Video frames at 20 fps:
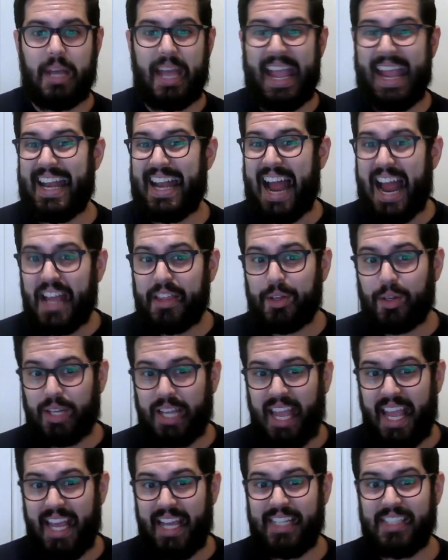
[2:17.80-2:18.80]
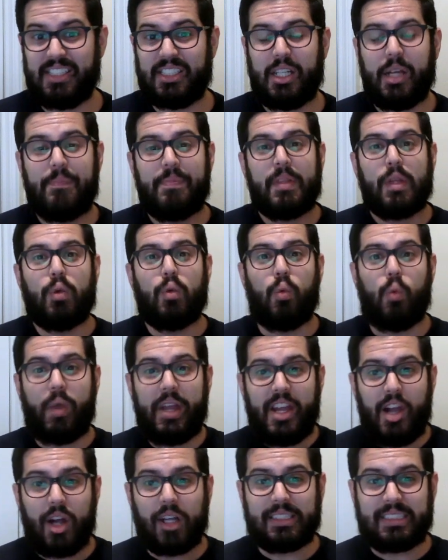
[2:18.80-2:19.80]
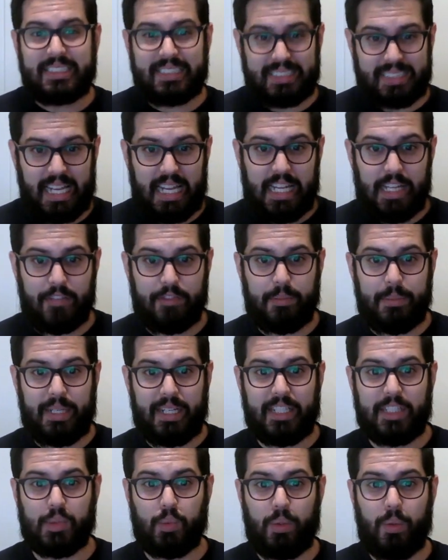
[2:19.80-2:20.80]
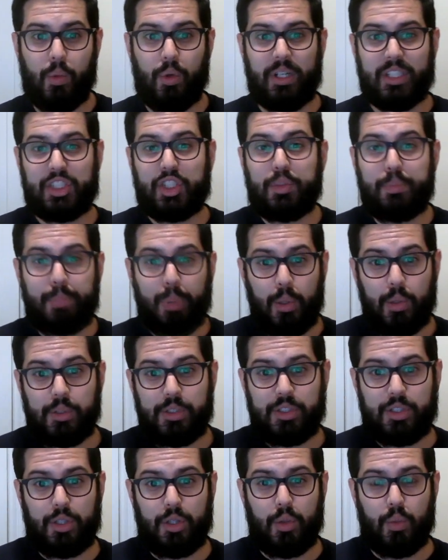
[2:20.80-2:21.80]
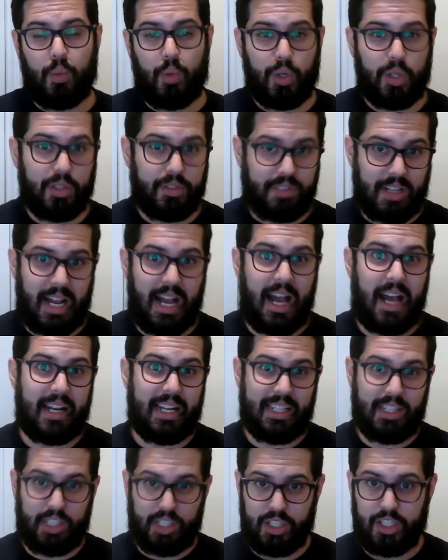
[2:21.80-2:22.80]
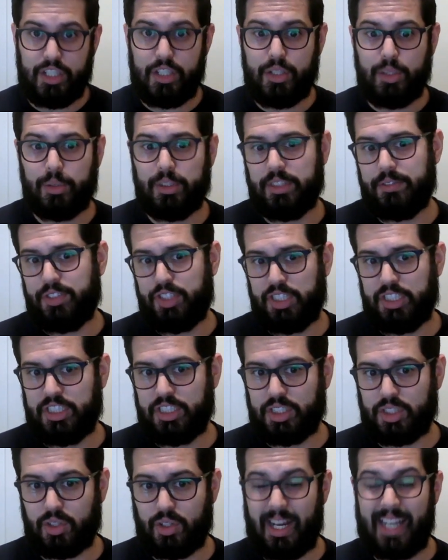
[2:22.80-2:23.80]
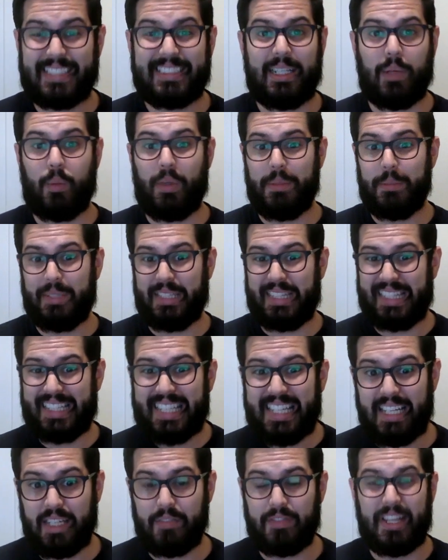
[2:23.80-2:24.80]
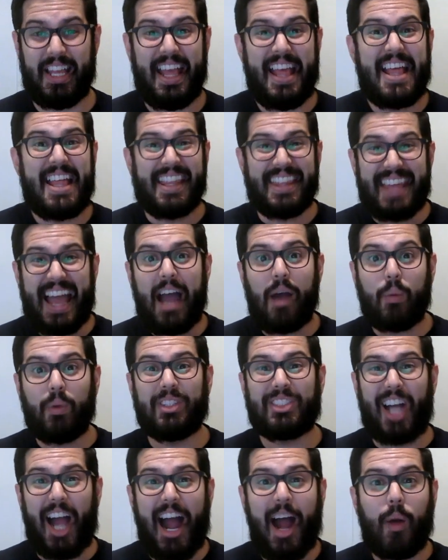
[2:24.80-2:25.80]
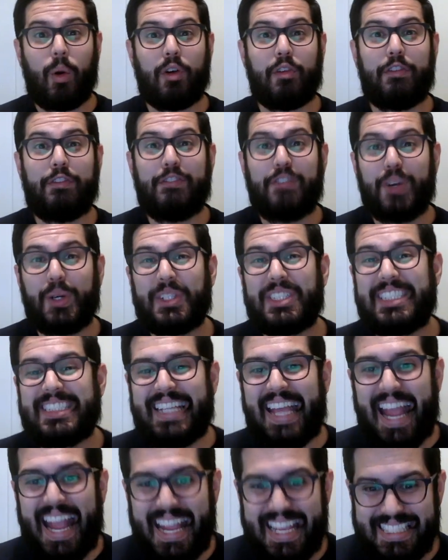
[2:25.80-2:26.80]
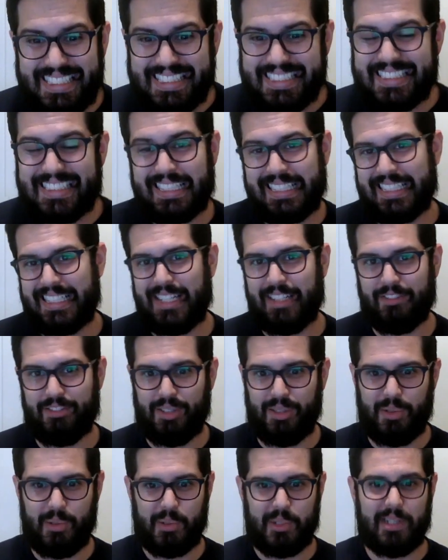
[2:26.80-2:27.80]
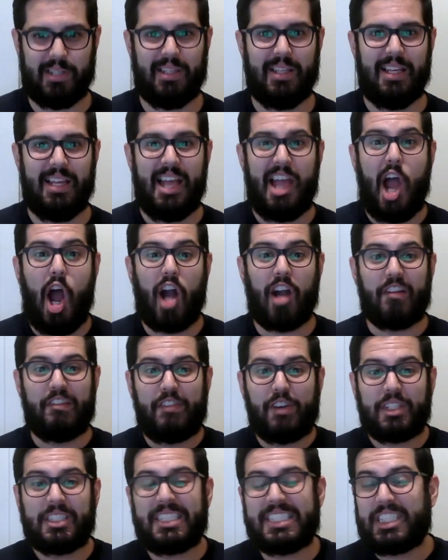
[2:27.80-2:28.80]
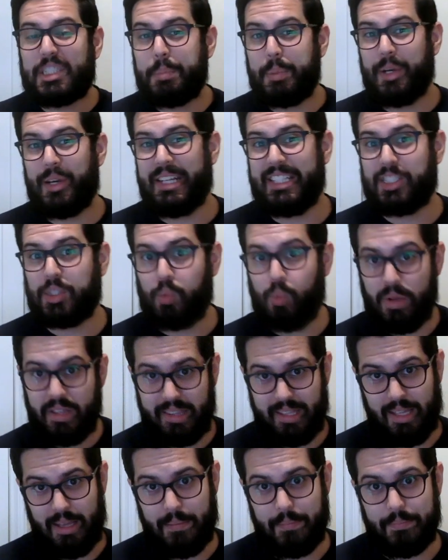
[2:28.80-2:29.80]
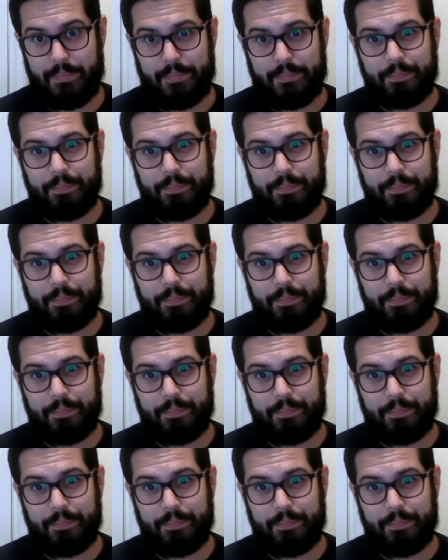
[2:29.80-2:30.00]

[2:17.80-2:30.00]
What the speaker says: In either case, we are saved because we were exposed to the word of God and the good news of Jesus Christ, and we believed. That was our first taste of the Lord, our first experience with him.